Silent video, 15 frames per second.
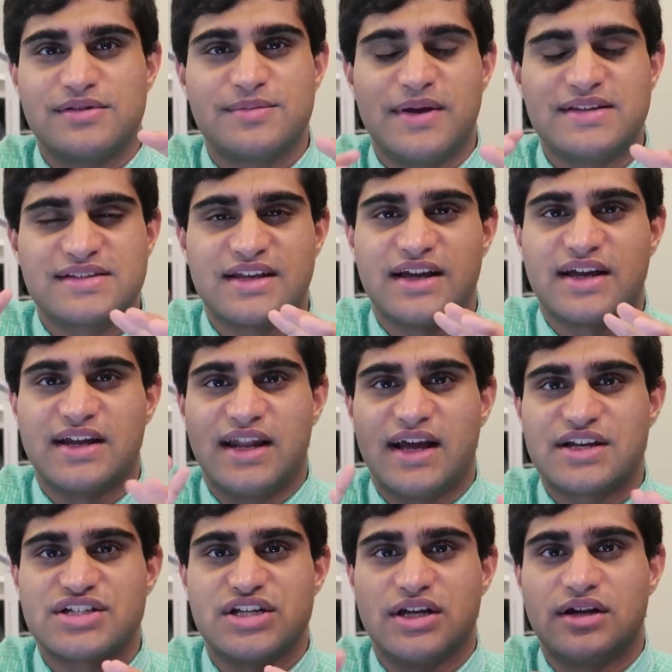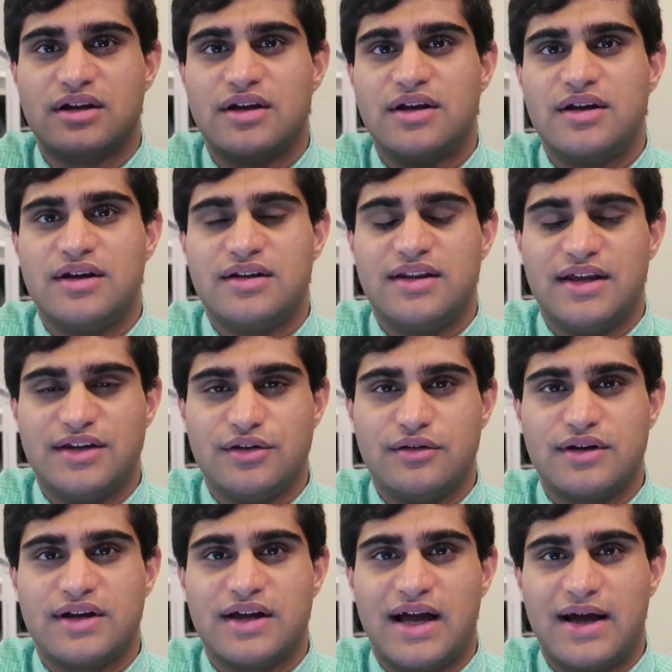was basically a connection, then
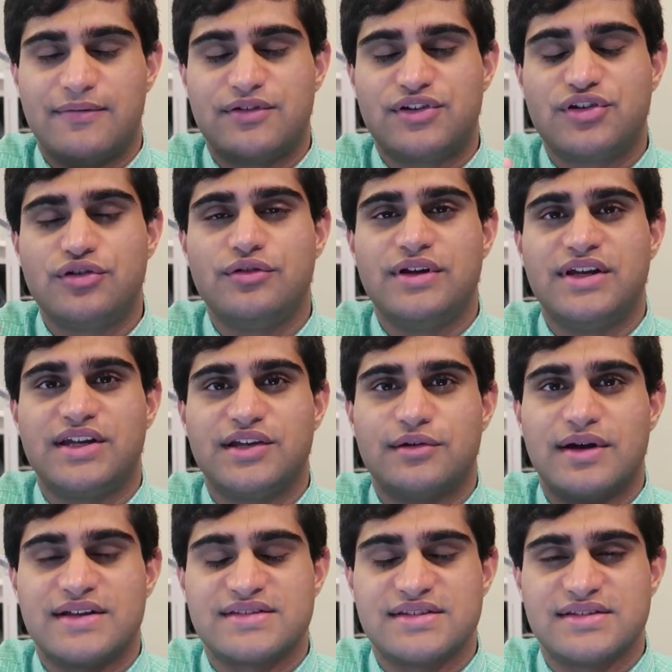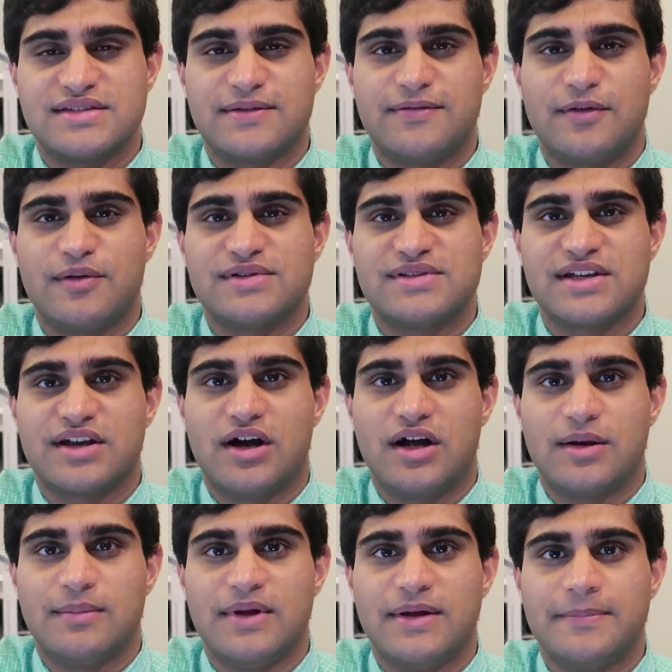you could have 2 EQSs if it was
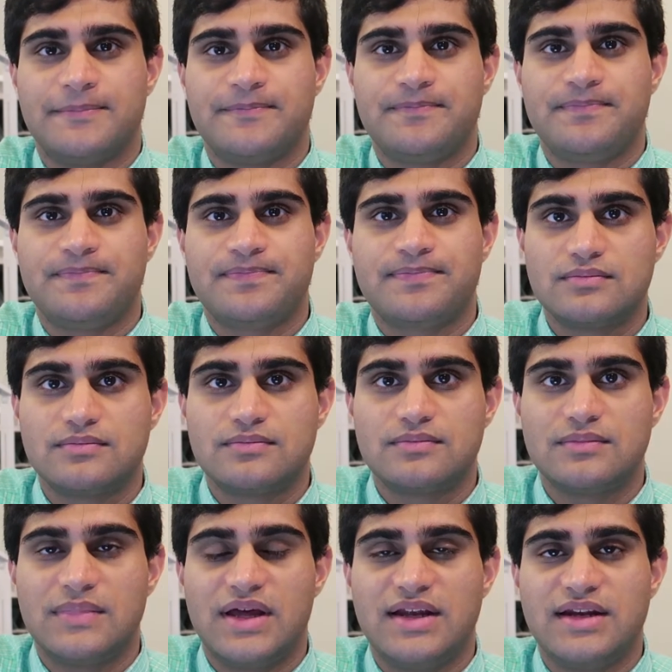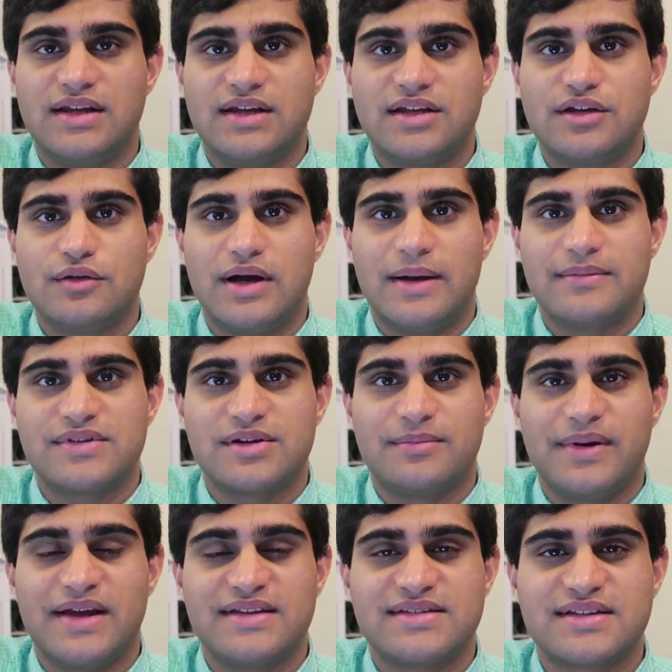economy. And EQMs are
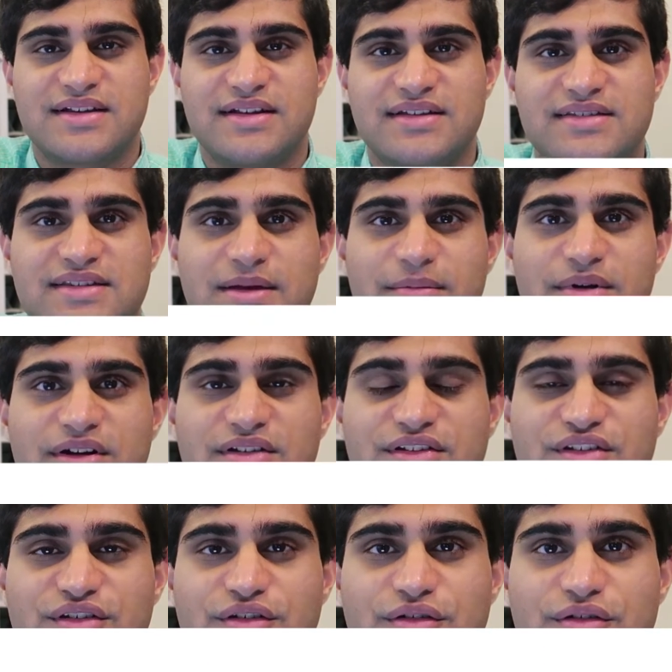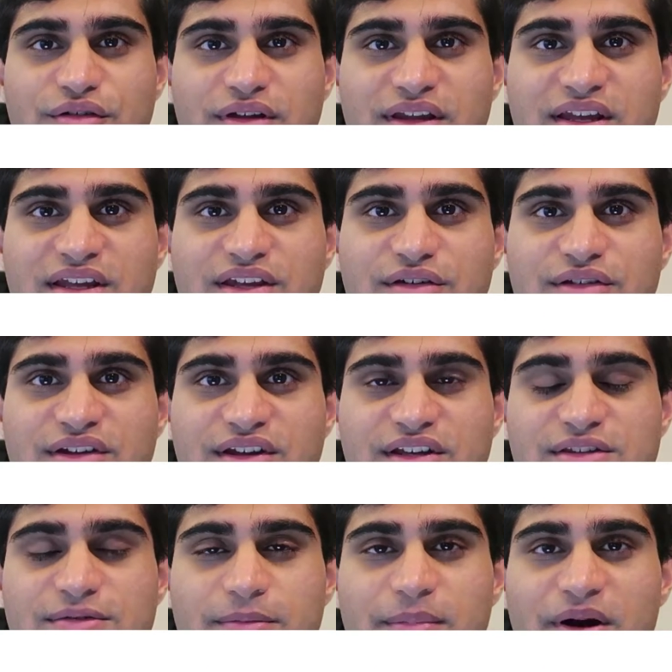basically similar to
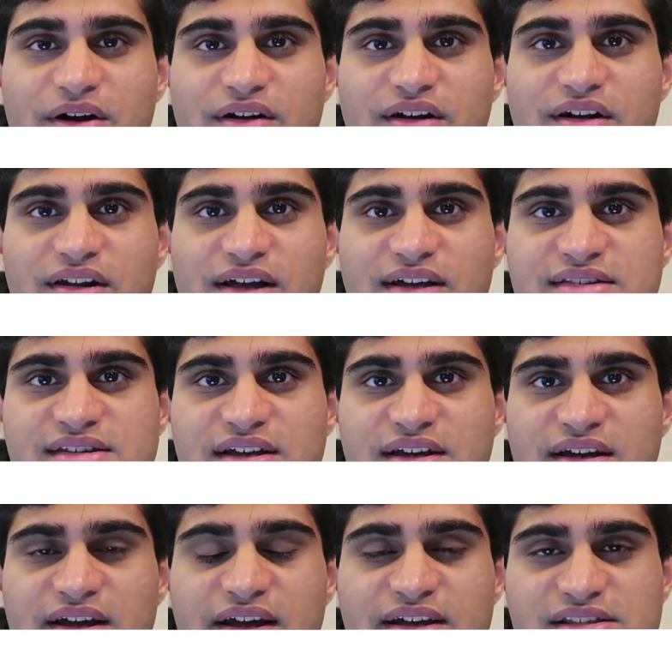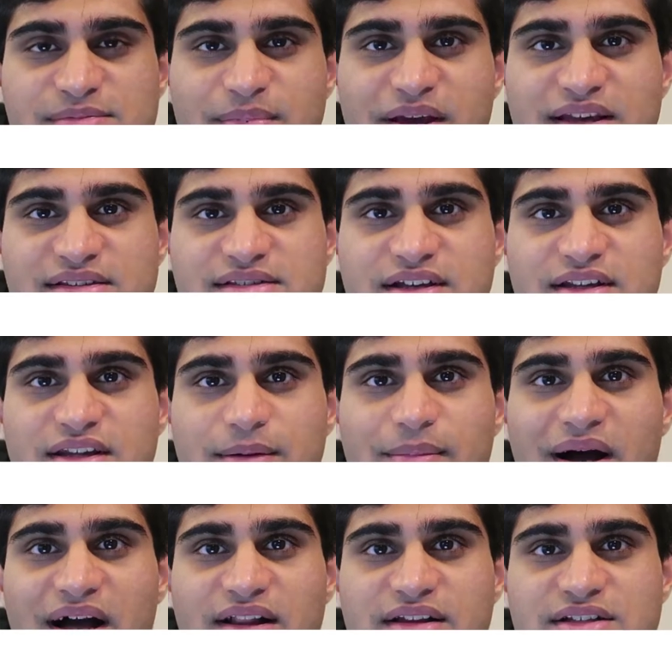EQDs for partner airlines. It's based on the
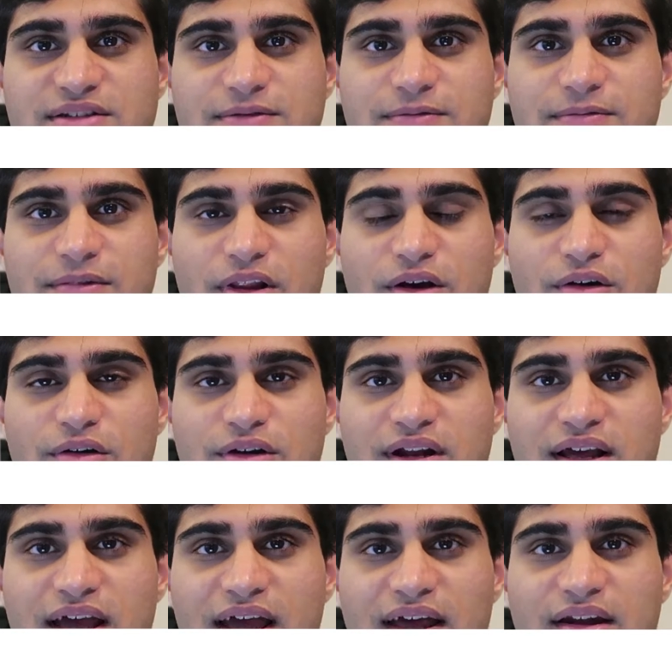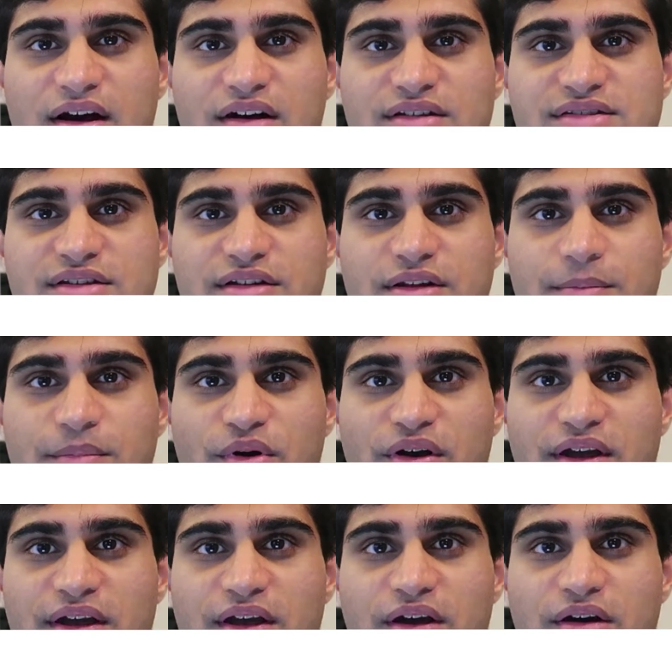mileage flown and also the
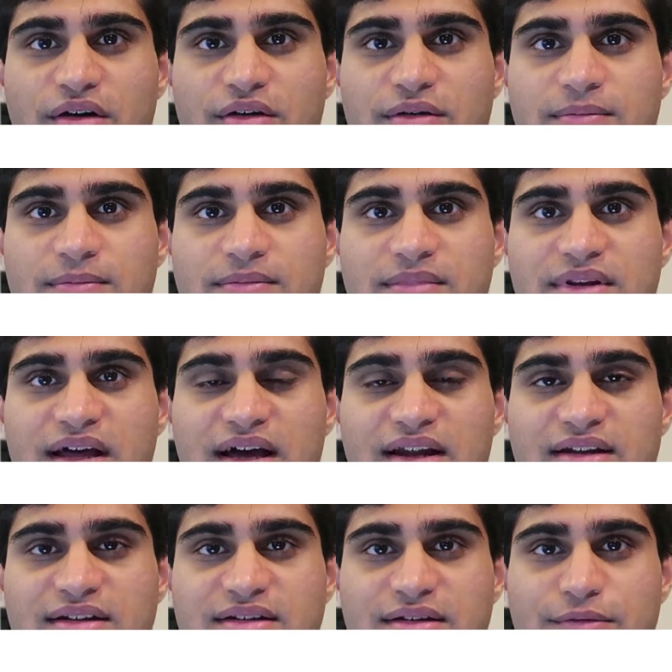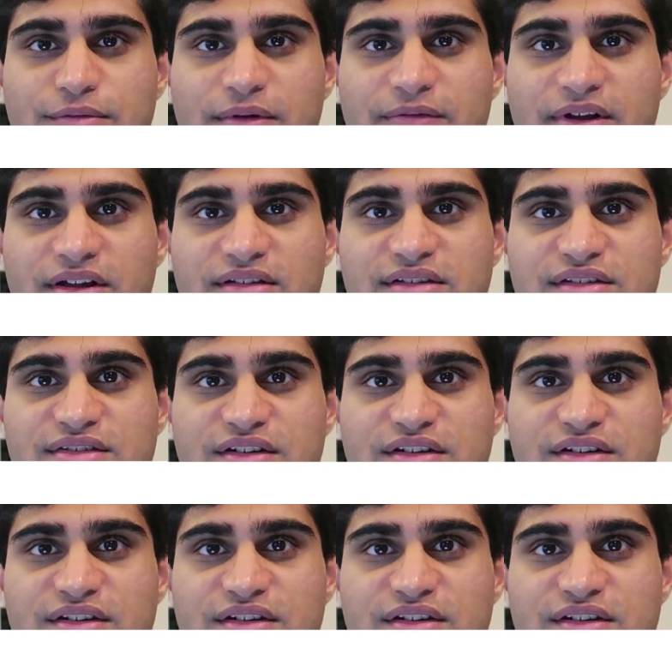booking code that reveals a